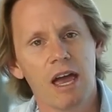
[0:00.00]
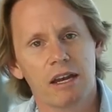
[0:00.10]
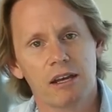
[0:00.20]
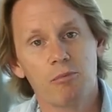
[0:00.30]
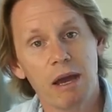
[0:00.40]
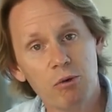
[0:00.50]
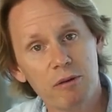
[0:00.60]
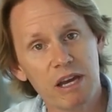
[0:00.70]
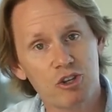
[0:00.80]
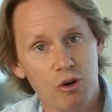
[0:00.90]
Now you may want to
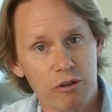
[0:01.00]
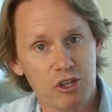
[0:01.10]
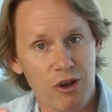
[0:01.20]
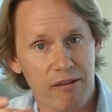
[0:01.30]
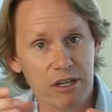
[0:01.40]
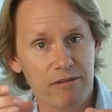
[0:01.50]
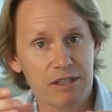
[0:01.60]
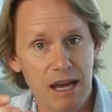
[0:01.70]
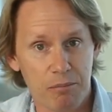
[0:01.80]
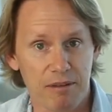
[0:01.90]
make sure that you have enough
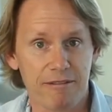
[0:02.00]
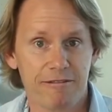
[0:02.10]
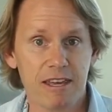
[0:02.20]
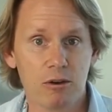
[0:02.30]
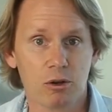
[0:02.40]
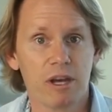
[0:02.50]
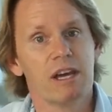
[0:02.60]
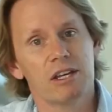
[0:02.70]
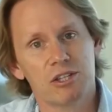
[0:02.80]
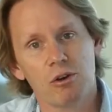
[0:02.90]
depth of field
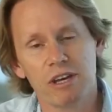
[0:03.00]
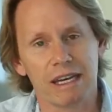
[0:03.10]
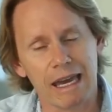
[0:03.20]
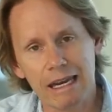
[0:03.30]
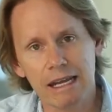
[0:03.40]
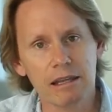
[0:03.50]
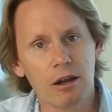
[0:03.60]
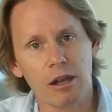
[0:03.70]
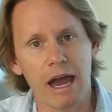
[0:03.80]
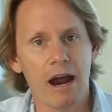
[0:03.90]
so that any
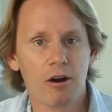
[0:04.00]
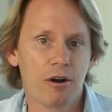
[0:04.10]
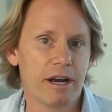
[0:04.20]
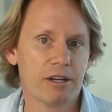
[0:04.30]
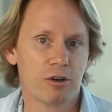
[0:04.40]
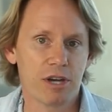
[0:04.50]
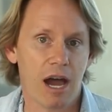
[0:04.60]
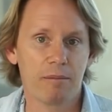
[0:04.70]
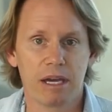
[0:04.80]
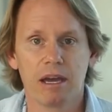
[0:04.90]
little error in your
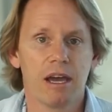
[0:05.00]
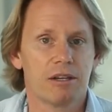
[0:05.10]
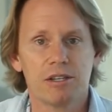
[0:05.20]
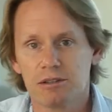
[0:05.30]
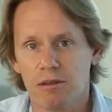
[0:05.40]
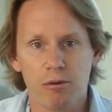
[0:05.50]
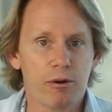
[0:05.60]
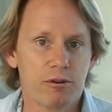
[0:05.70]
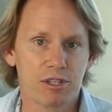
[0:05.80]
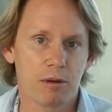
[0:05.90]
timing doesn't throw
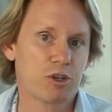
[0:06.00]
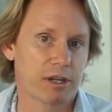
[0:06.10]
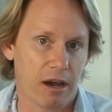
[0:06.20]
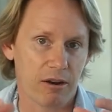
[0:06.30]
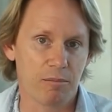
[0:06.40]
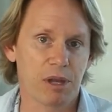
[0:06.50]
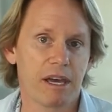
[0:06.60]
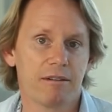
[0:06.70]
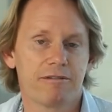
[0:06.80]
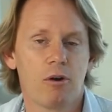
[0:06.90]
your subject out of the
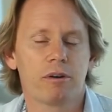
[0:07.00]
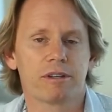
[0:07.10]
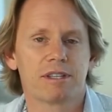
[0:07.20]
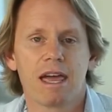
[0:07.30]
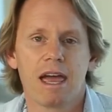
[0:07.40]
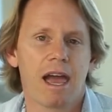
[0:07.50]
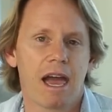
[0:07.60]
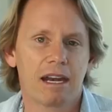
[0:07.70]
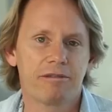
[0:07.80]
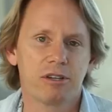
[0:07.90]
plane of focus.
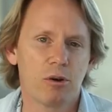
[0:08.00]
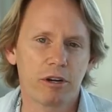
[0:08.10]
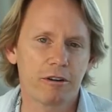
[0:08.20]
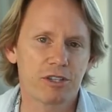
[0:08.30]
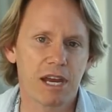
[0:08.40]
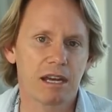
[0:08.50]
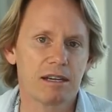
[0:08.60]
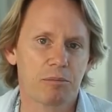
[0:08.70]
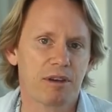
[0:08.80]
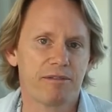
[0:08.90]
And if you don't understand
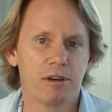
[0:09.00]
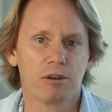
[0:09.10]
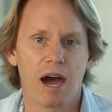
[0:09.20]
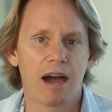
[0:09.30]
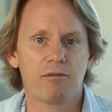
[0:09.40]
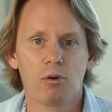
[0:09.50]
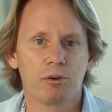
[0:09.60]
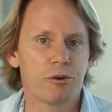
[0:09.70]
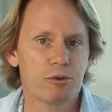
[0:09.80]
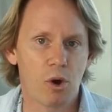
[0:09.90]
depth of field, I have a whole
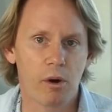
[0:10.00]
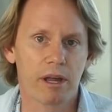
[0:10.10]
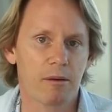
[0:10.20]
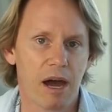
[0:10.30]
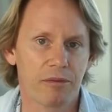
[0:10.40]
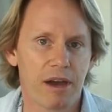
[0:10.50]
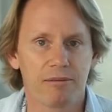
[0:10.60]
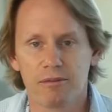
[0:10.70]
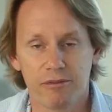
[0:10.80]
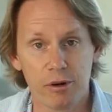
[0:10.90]
tutorial about that
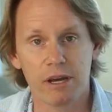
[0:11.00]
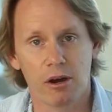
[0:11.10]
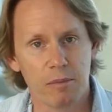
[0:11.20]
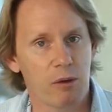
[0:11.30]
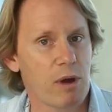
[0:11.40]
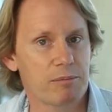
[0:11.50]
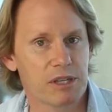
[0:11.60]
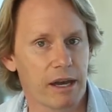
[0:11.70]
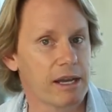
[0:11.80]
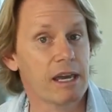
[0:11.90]
for free on my
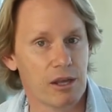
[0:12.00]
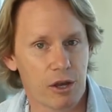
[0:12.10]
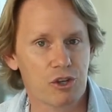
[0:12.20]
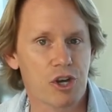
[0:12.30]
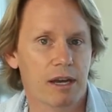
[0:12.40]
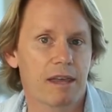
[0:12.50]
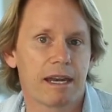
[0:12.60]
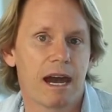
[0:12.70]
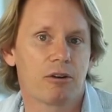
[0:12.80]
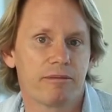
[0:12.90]
website. You can check that
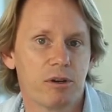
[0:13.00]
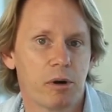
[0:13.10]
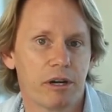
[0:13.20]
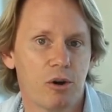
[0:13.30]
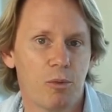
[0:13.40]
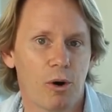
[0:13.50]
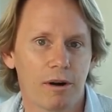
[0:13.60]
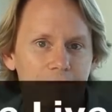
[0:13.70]
out if you want to know more.